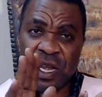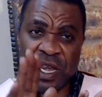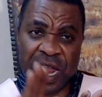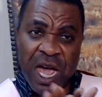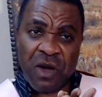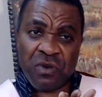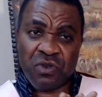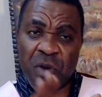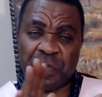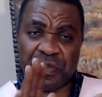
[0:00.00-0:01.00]
Now
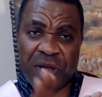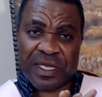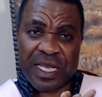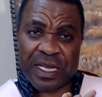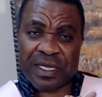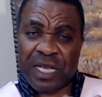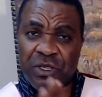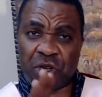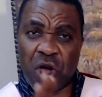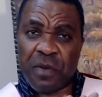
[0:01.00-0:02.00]
your presence
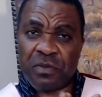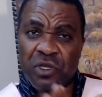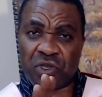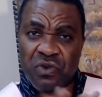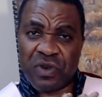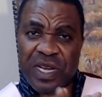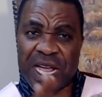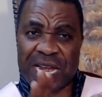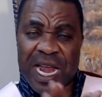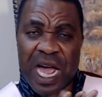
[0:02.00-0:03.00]
has come through
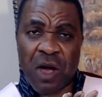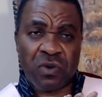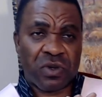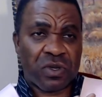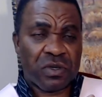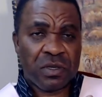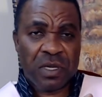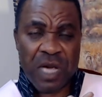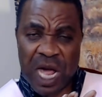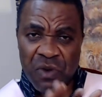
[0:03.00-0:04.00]
the cloud,
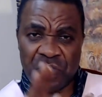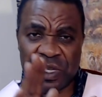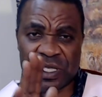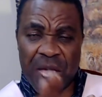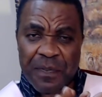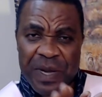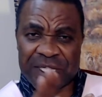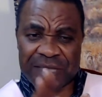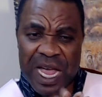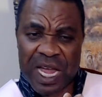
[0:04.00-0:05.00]
and we step
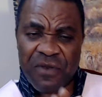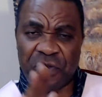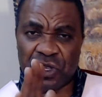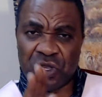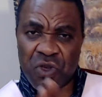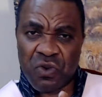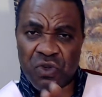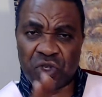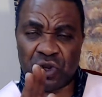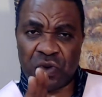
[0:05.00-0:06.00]
aside for
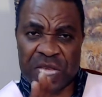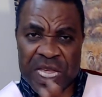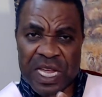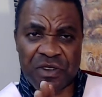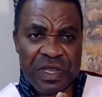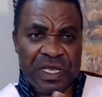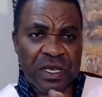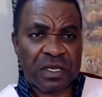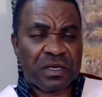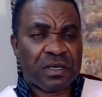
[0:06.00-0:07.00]
you to increase
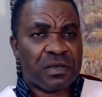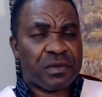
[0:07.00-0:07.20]
us.